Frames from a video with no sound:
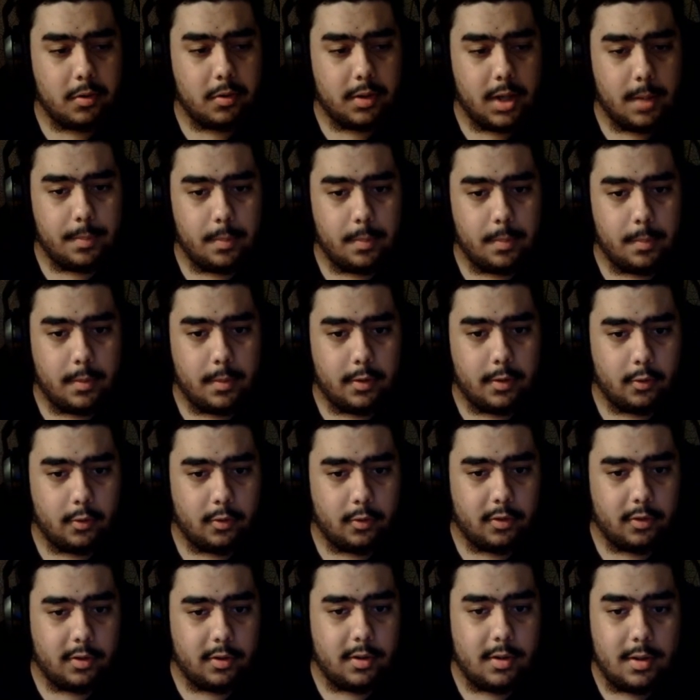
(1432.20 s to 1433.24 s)
Hyper
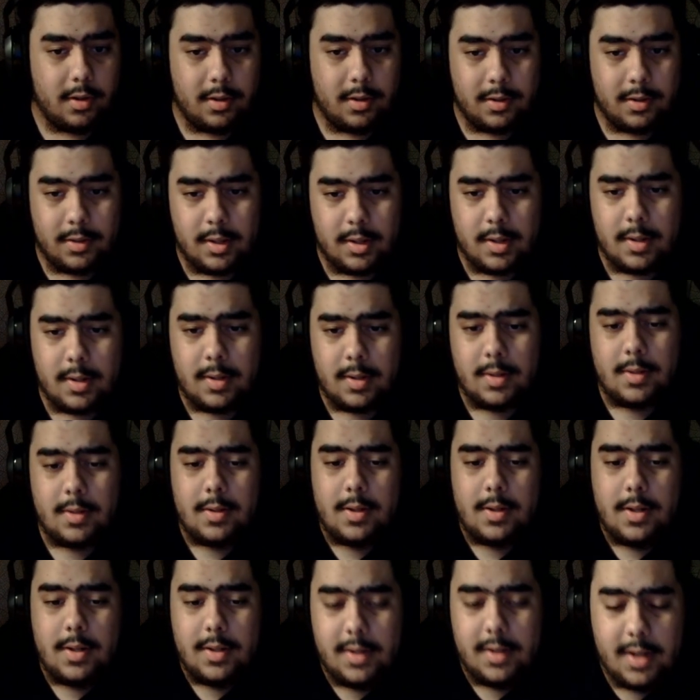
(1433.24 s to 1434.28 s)
Missiles.
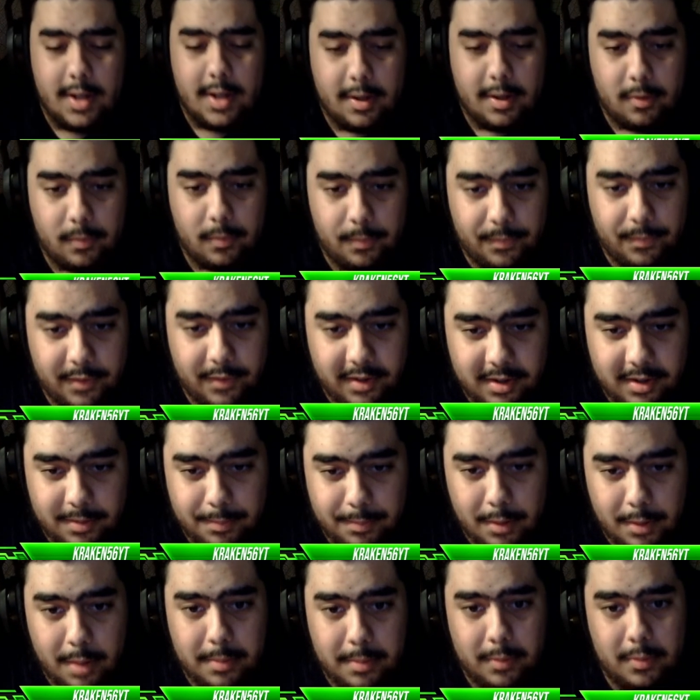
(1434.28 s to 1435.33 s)
Now, this is
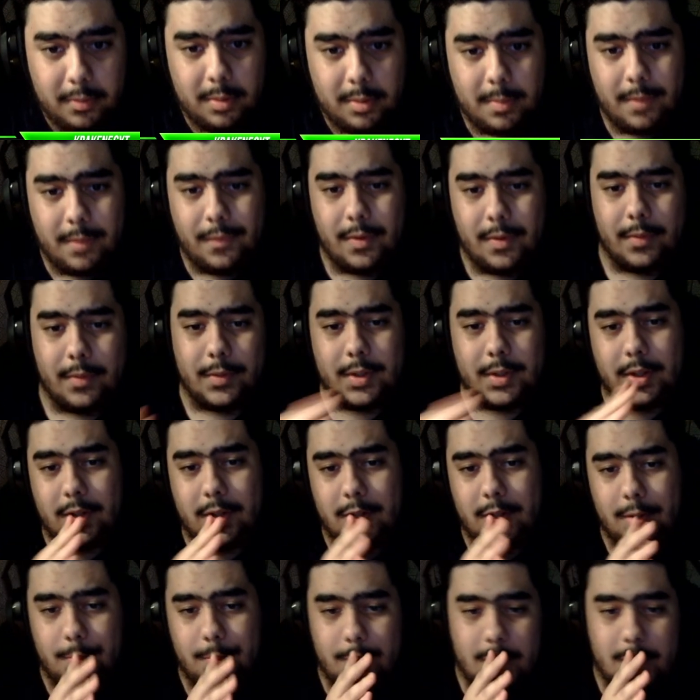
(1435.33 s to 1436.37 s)
probably one of my favorite
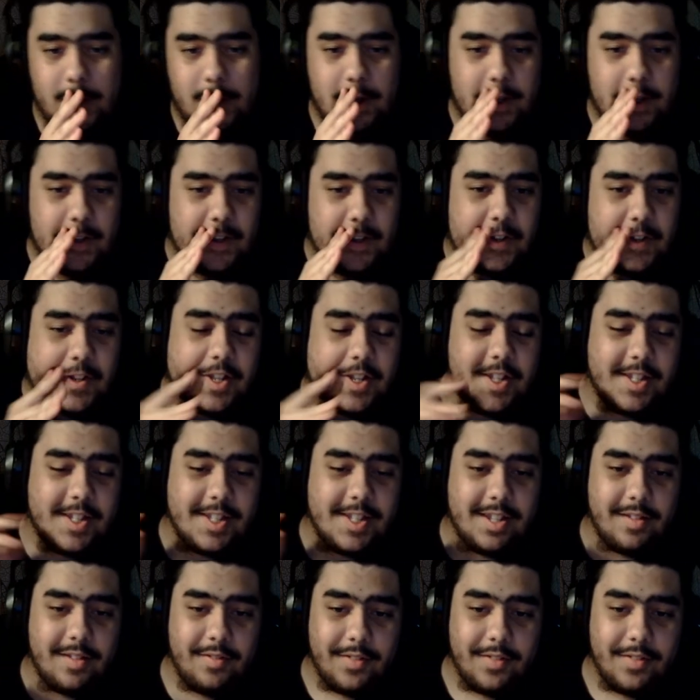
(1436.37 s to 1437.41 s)
kinds
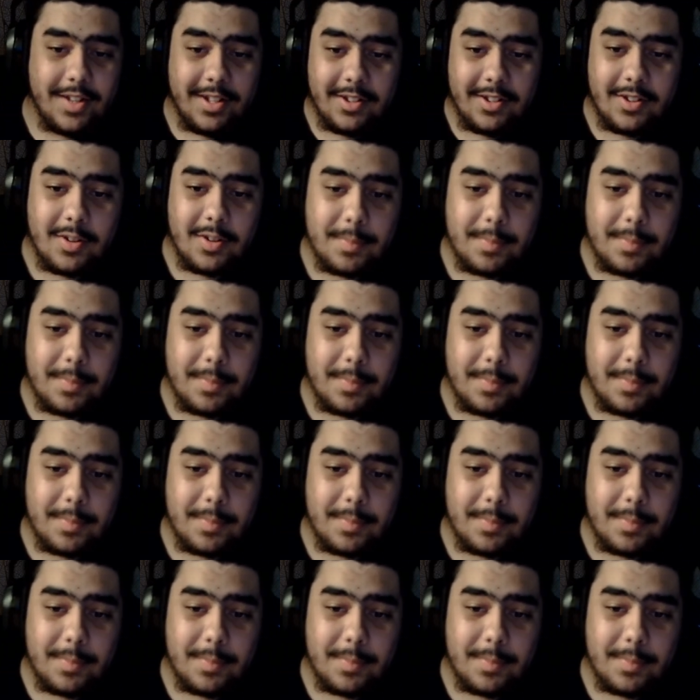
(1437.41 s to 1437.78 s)
because these are